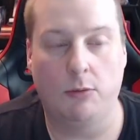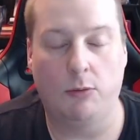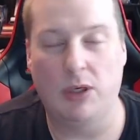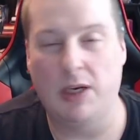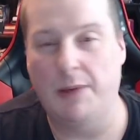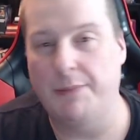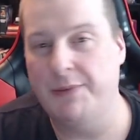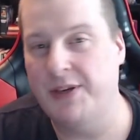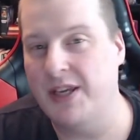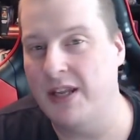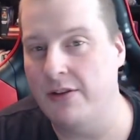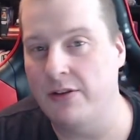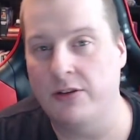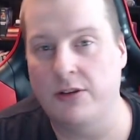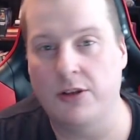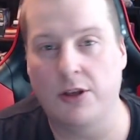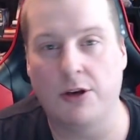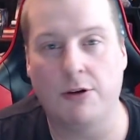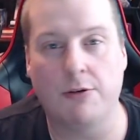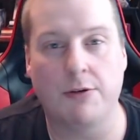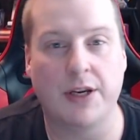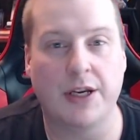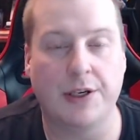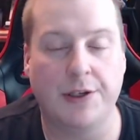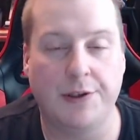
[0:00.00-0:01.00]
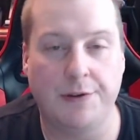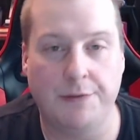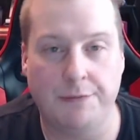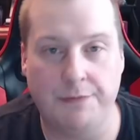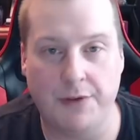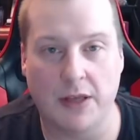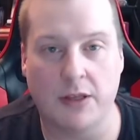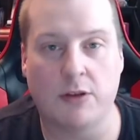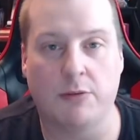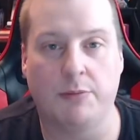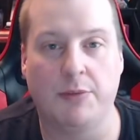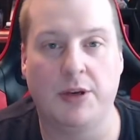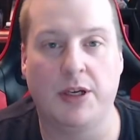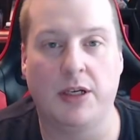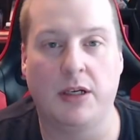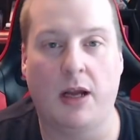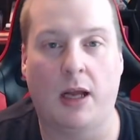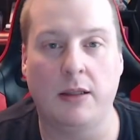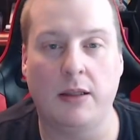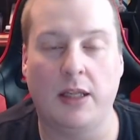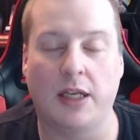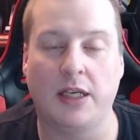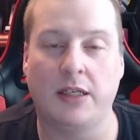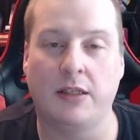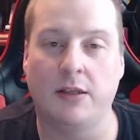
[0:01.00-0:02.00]
When I'm considering an investment, I
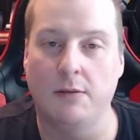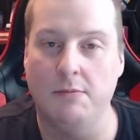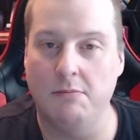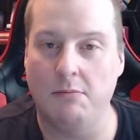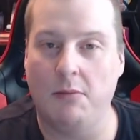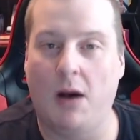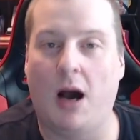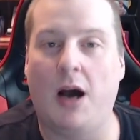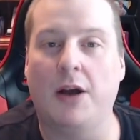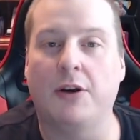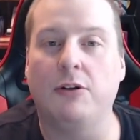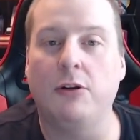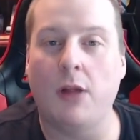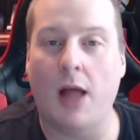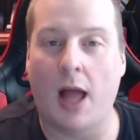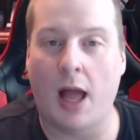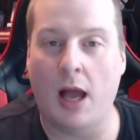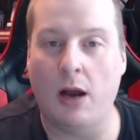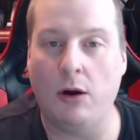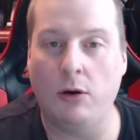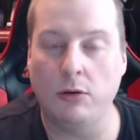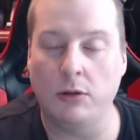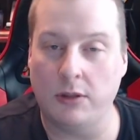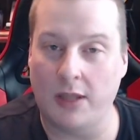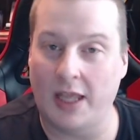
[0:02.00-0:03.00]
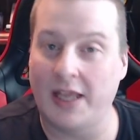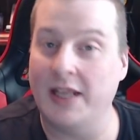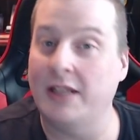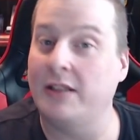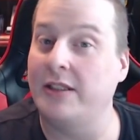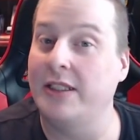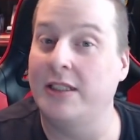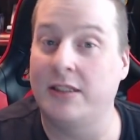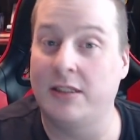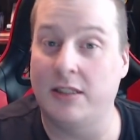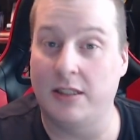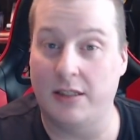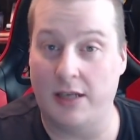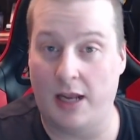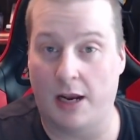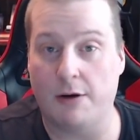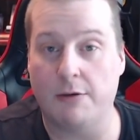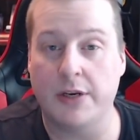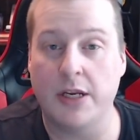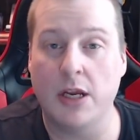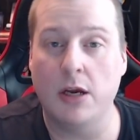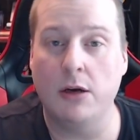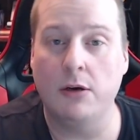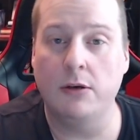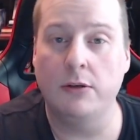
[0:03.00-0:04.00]
like to model out likely
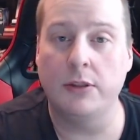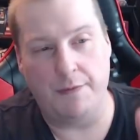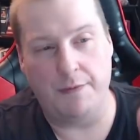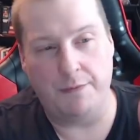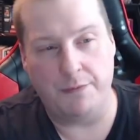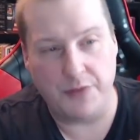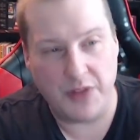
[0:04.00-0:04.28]
scenarios.